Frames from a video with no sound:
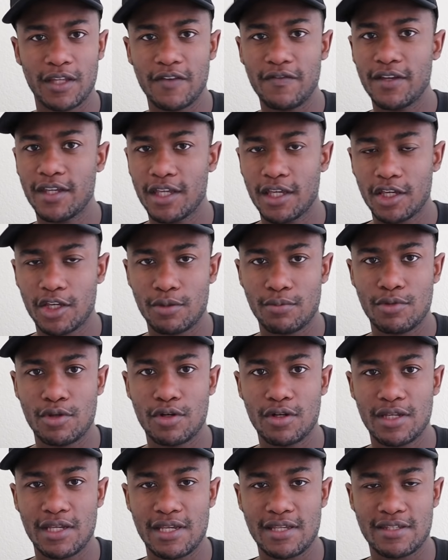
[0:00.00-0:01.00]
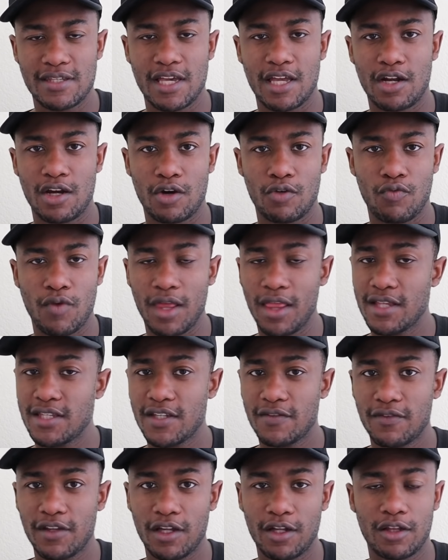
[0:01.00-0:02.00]
living in communities that are
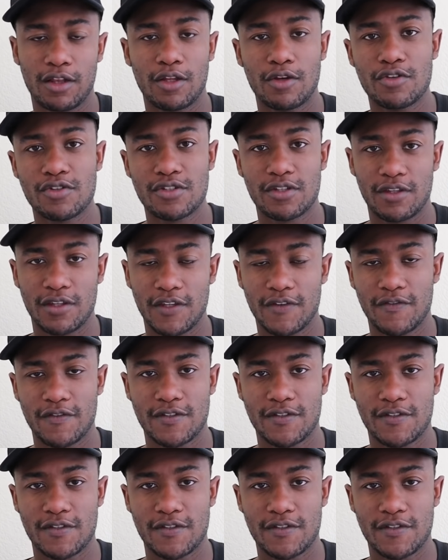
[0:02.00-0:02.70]
relatively close to these